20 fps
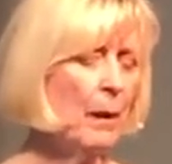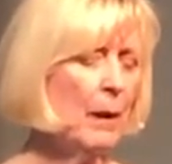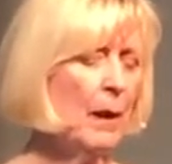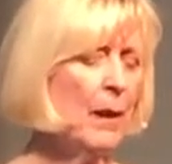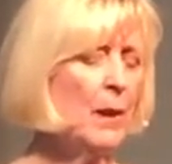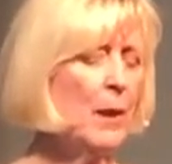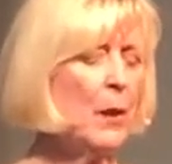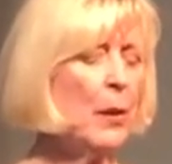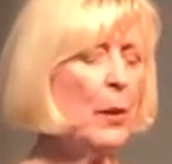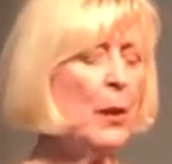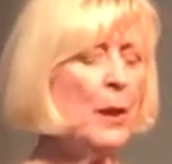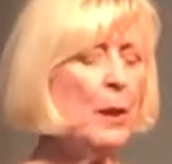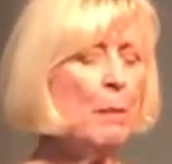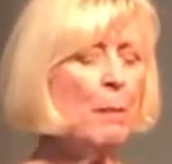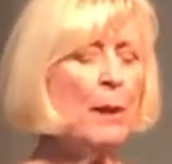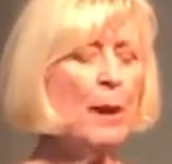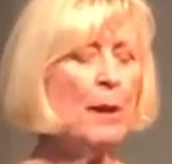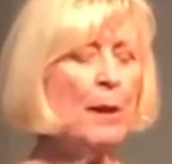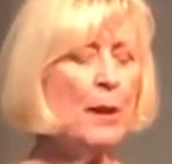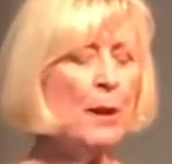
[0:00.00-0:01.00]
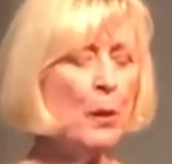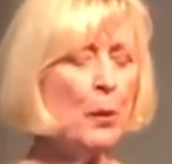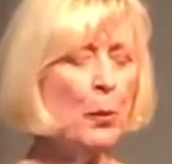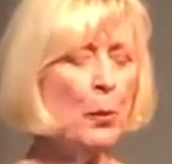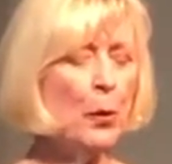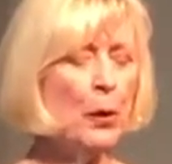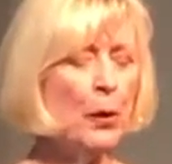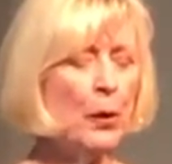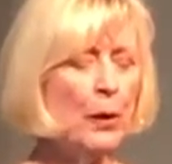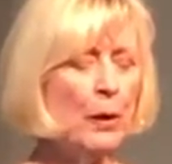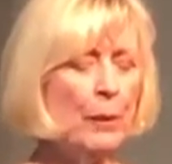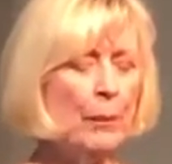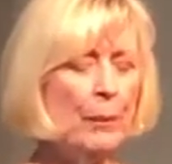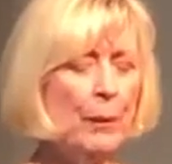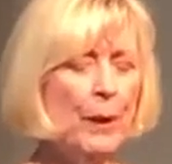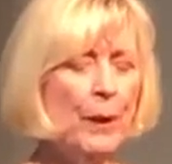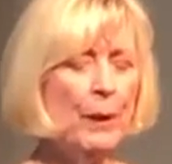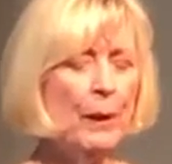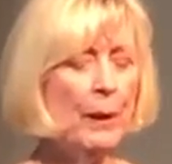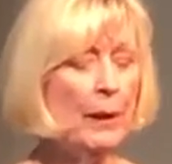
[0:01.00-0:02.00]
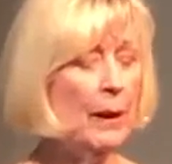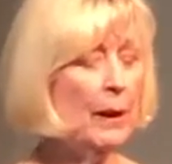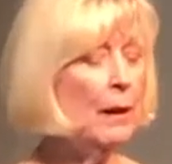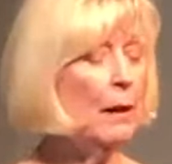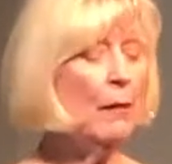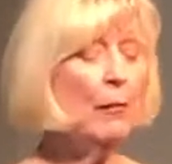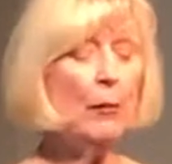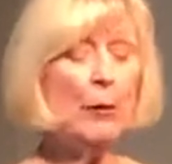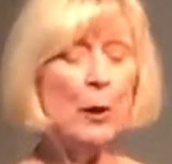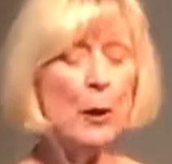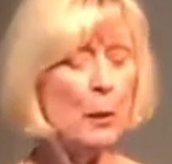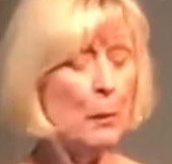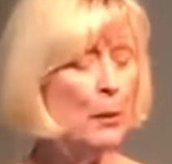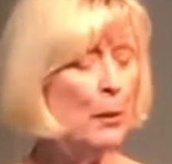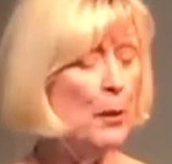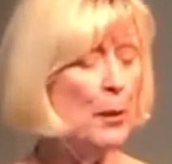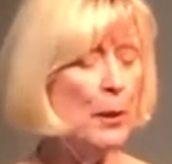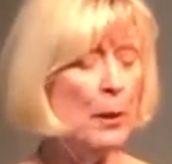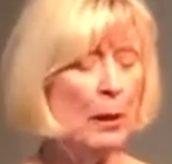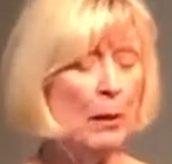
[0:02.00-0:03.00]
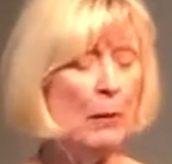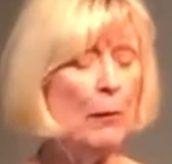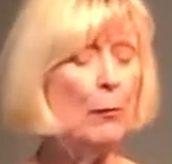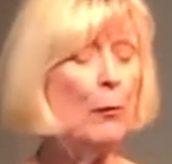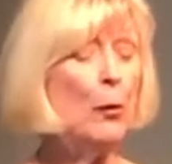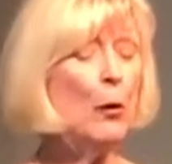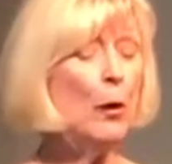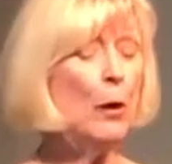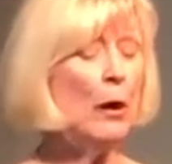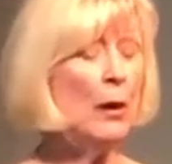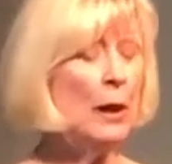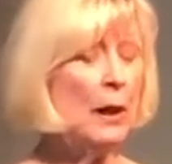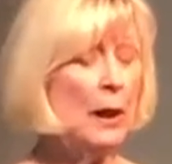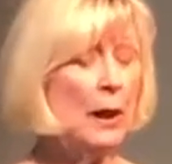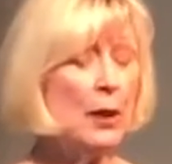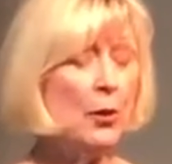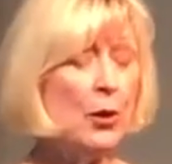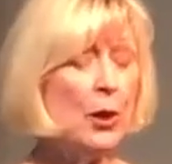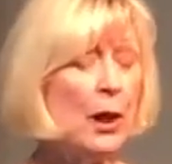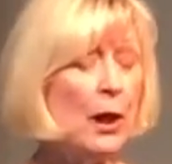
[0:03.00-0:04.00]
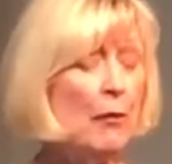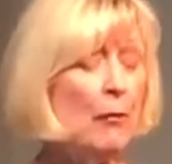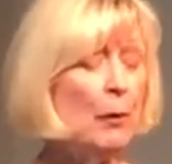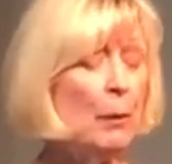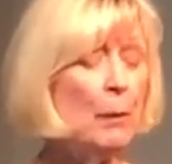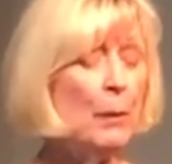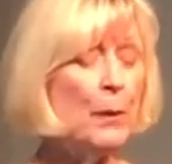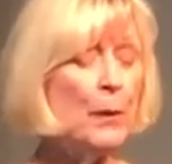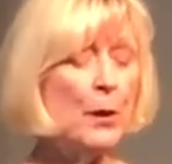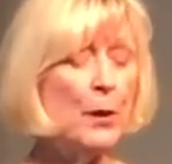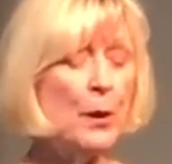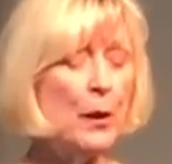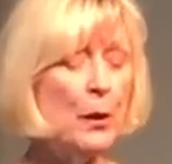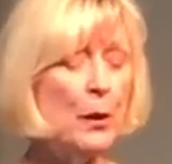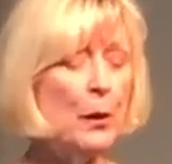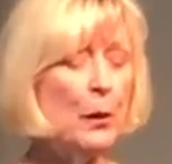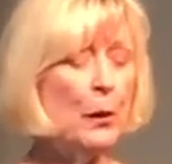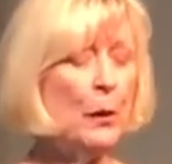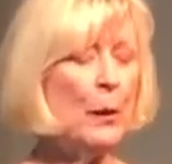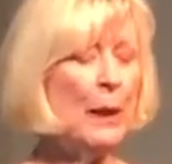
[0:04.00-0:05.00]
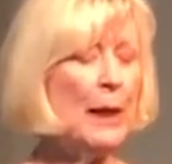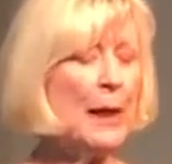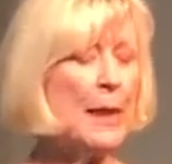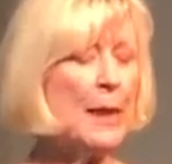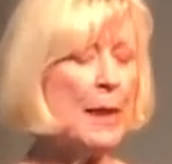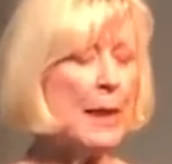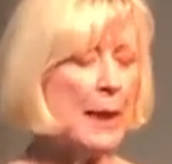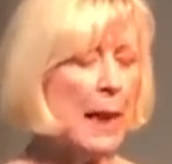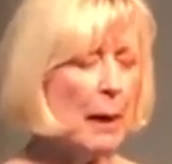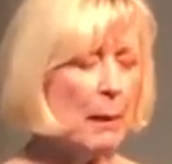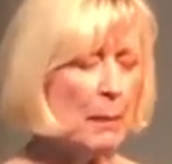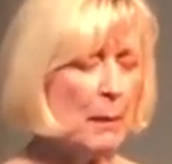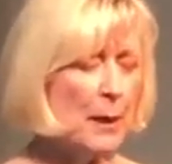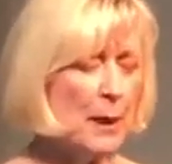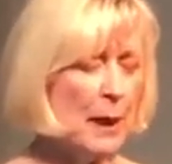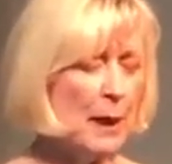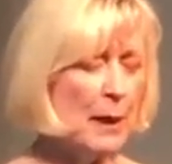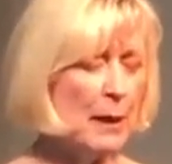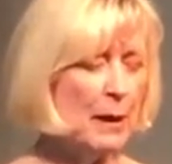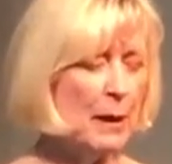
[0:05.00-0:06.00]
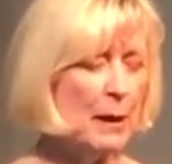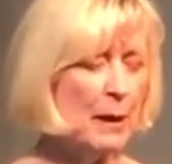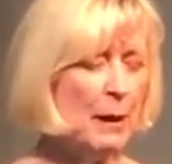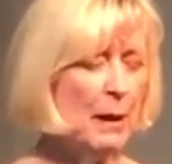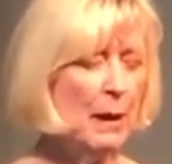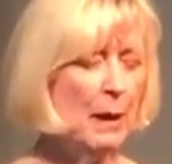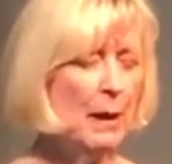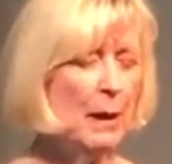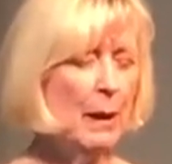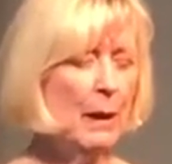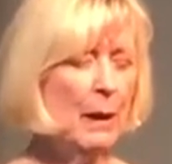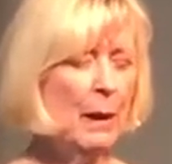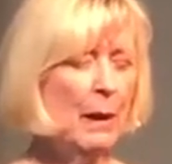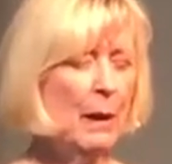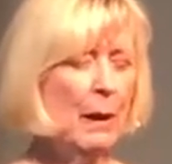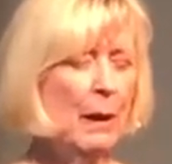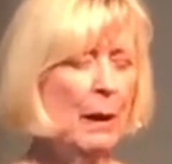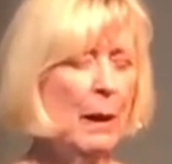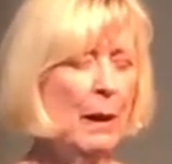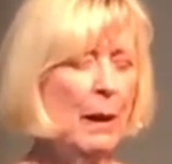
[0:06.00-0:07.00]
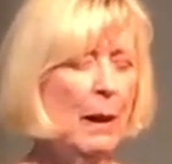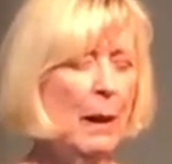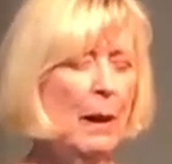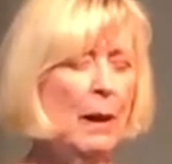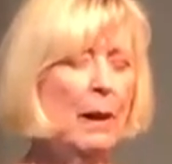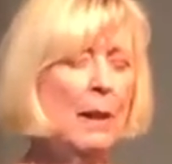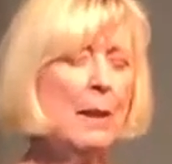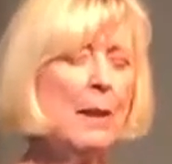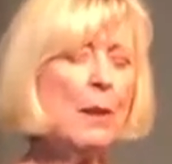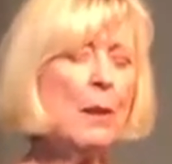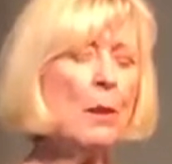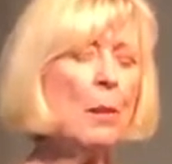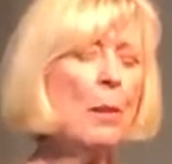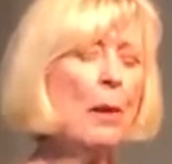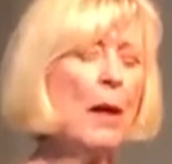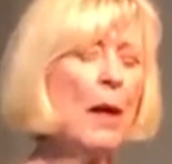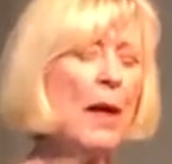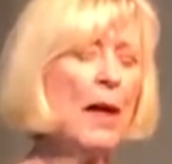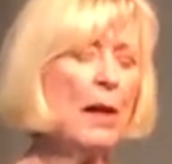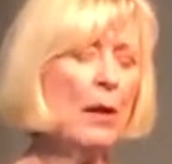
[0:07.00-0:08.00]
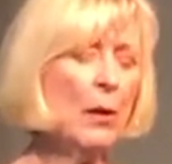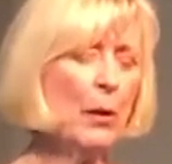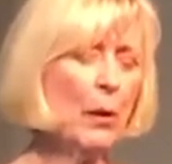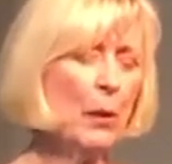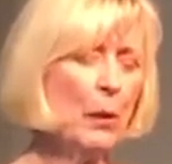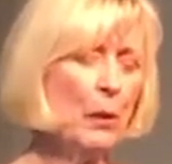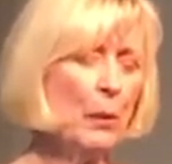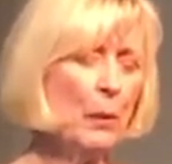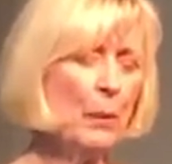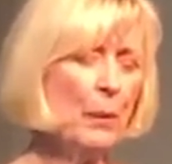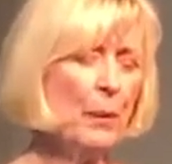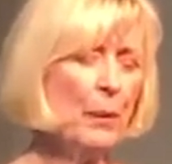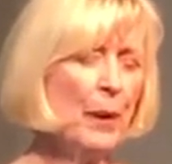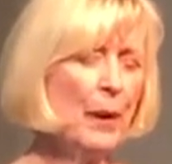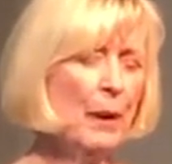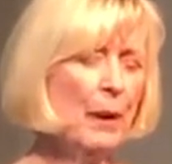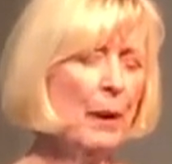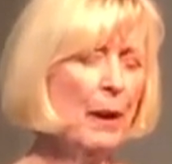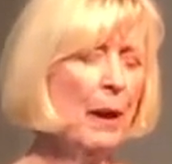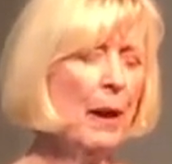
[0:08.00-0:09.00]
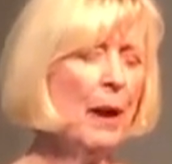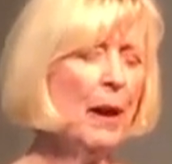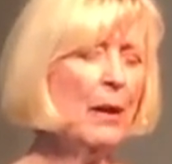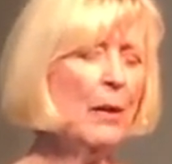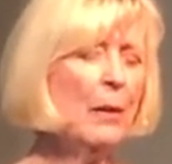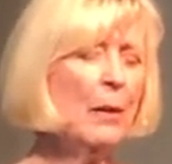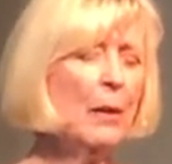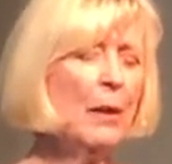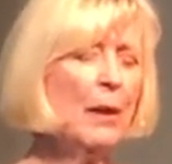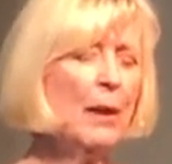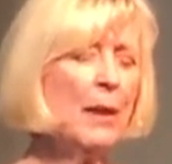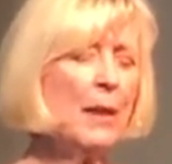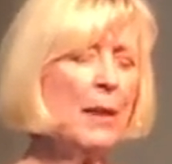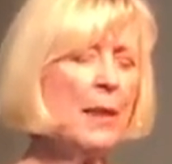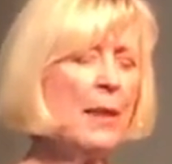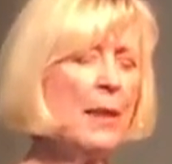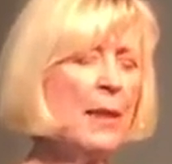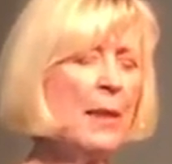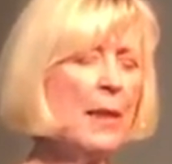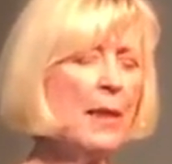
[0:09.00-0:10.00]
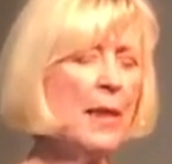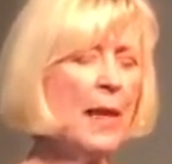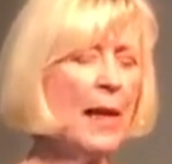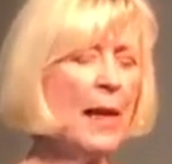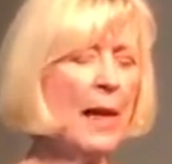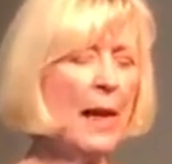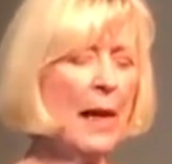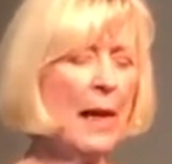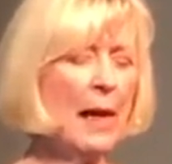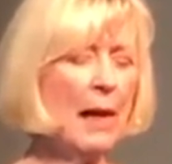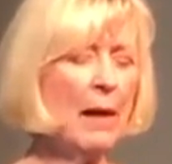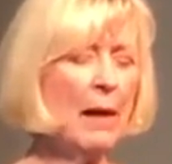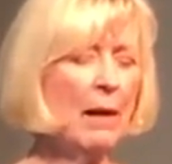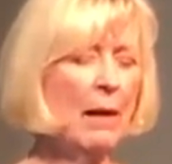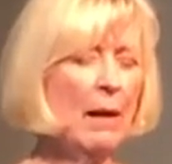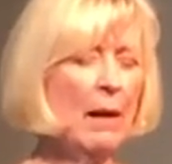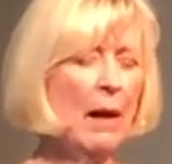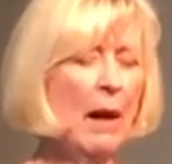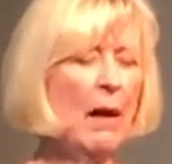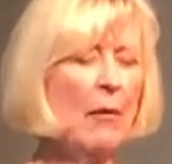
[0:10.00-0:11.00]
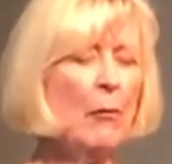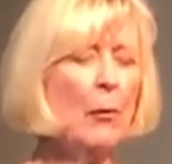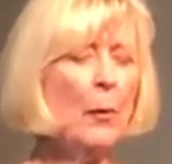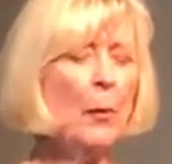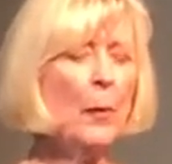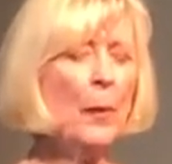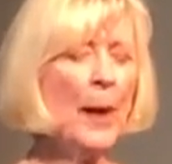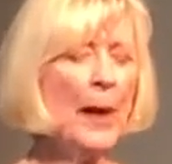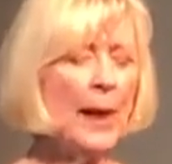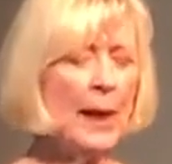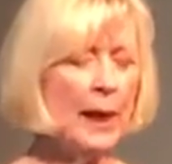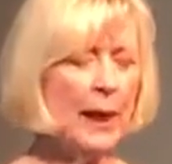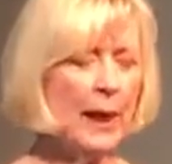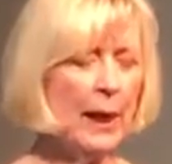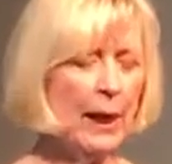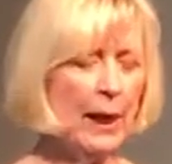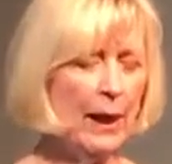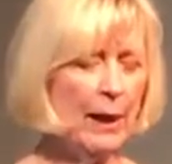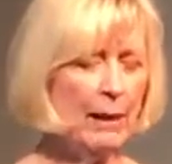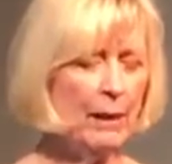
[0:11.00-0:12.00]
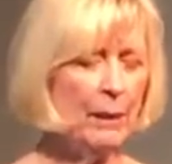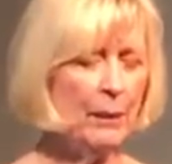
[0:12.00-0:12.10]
And so I speak this word in the first person for each and every person who accepts it. And this is what I know. I know that this is a day of awakening